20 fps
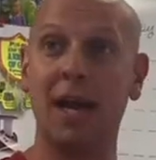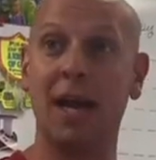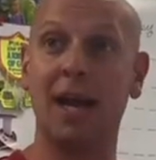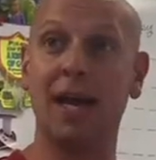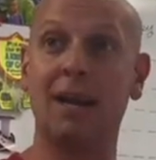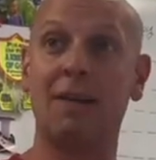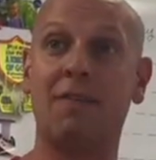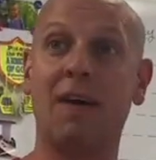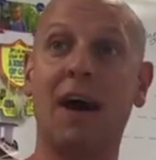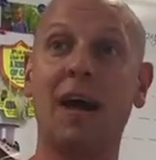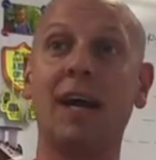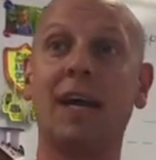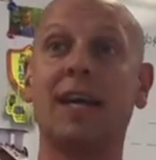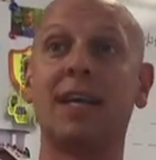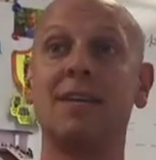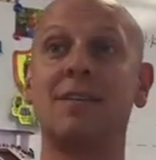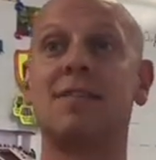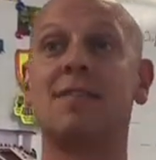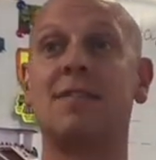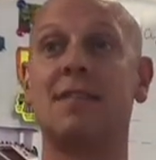And if I
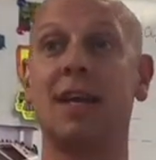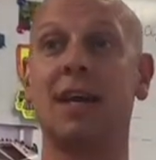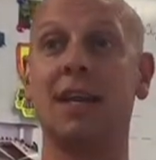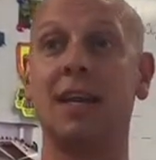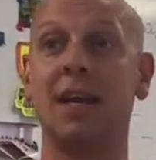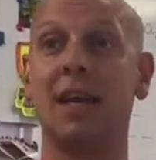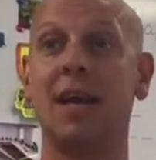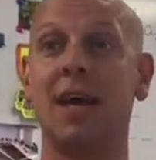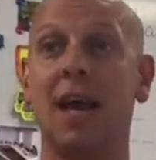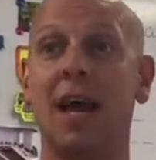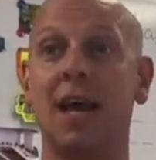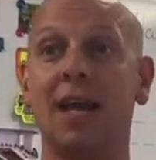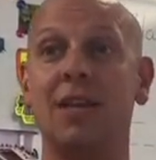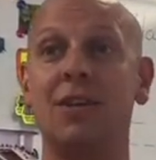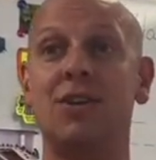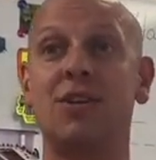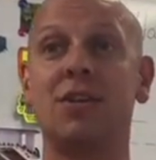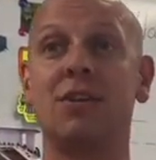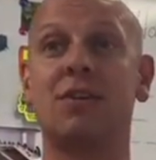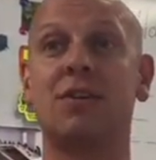can sit
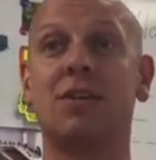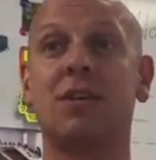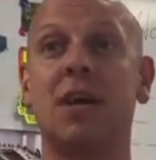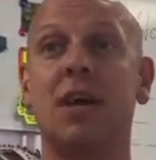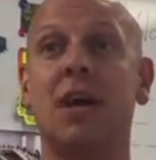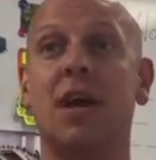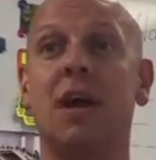and just